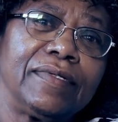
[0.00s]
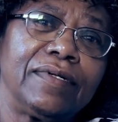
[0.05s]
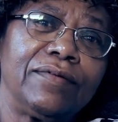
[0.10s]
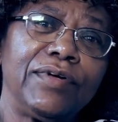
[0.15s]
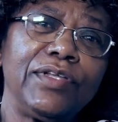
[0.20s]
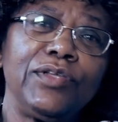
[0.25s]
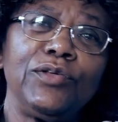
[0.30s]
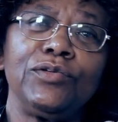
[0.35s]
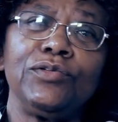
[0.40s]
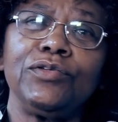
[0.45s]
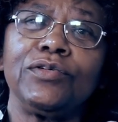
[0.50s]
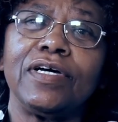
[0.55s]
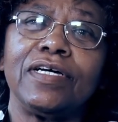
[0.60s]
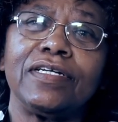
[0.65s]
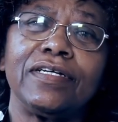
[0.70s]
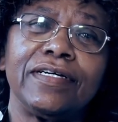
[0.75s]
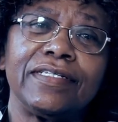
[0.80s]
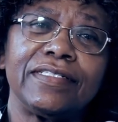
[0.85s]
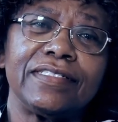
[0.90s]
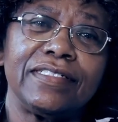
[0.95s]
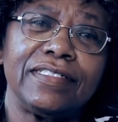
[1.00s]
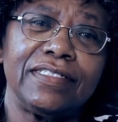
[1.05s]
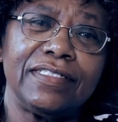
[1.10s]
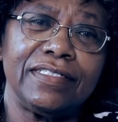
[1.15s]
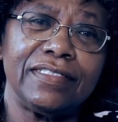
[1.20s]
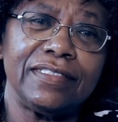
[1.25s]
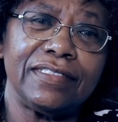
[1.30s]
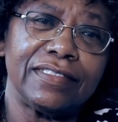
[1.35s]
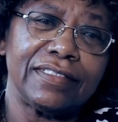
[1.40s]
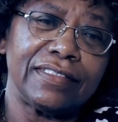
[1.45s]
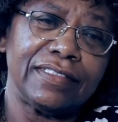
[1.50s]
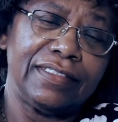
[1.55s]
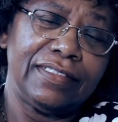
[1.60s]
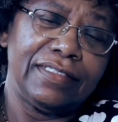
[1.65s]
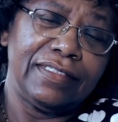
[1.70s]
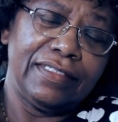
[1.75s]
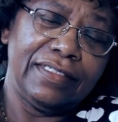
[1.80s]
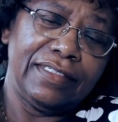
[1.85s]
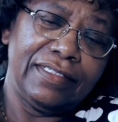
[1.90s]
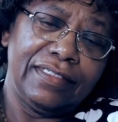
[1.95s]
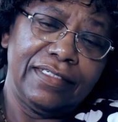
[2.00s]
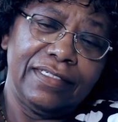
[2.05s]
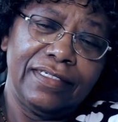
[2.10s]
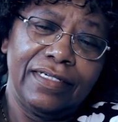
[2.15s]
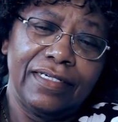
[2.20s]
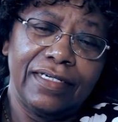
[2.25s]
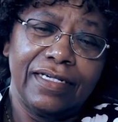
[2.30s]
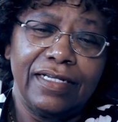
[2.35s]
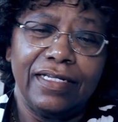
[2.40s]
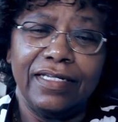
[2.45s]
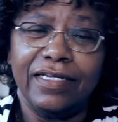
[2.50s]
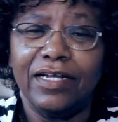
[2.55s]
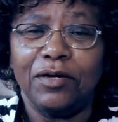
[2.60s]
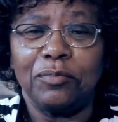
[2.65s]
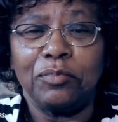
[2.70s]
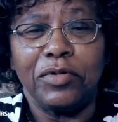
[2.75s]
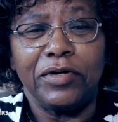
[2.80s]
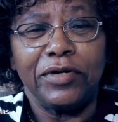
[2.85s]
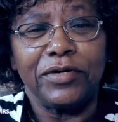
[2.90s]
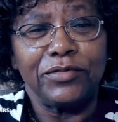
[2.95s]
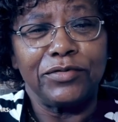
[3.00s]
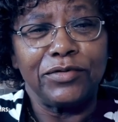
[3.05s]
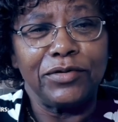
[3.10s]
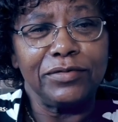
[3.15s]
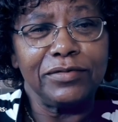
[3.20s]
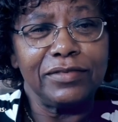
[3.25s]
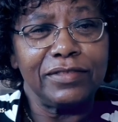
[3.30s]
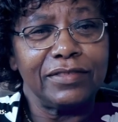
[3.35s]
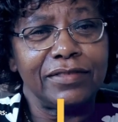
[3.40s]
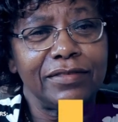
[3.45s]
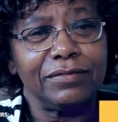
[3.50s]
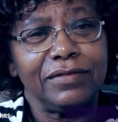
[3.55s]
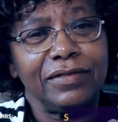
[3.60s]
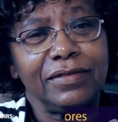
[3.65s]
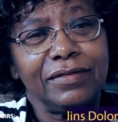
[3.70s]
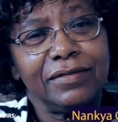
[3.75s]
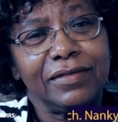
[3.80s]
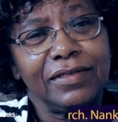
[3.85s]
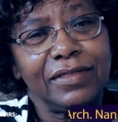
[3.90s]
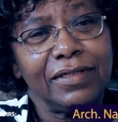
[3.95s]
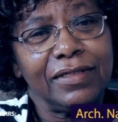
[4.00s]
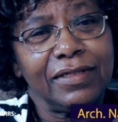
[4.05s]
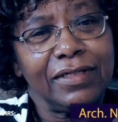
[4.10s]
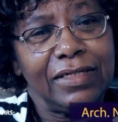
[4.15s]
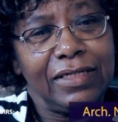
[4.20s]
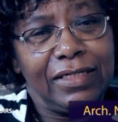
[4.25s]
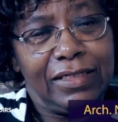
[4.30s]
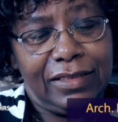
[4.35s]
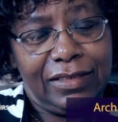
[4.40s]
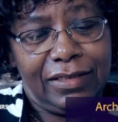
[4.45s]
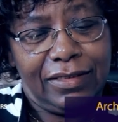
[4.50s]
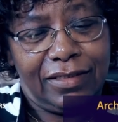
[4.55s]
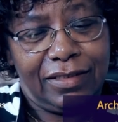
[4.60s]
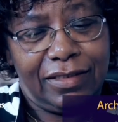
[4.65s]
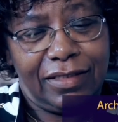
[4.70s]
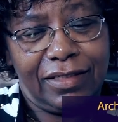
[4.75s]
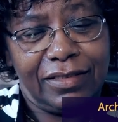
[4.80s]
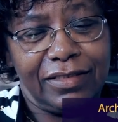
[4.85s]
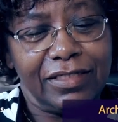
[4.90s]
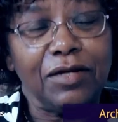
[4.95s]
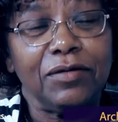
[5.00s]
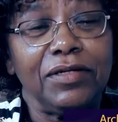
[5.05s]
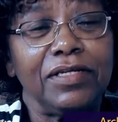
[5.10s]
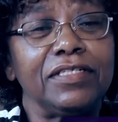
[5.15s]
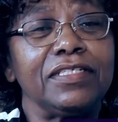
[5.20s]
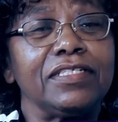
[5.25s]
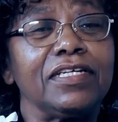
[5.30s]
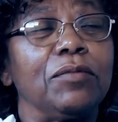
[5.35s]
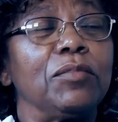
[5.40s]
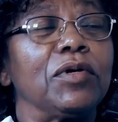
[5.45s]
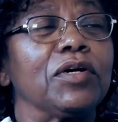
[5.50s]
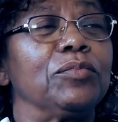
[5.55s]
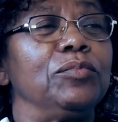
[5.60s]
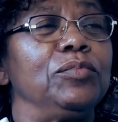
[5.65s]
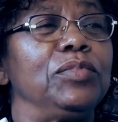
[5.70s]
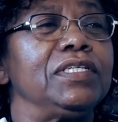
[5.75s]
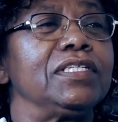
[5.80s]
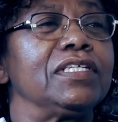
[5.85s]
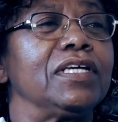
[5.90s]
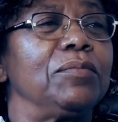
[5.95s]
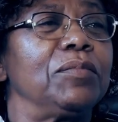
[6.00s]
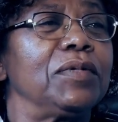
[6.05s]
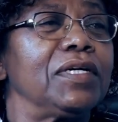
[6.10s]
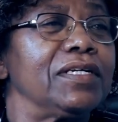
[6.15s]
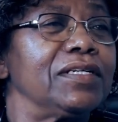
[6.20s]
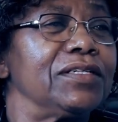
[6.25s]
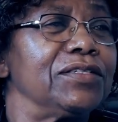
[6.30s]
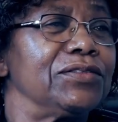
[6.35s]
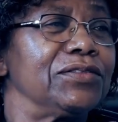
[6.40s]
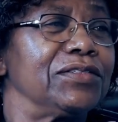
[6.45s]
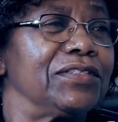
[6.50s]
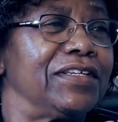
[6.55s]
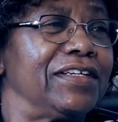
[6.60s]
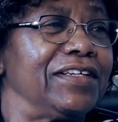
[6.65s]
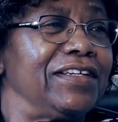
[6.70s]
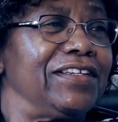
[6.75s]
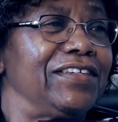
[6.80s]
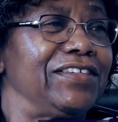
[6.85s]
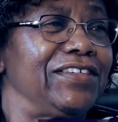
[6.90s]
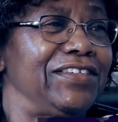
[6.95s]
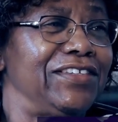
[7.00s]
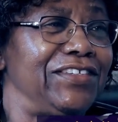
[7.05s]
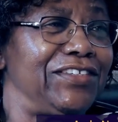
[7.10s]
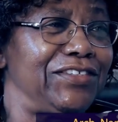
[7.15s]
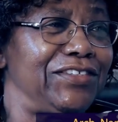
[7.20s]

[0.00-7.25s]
When you look at our cities, clean up our roads. Let tarmac be tarmac, not mud.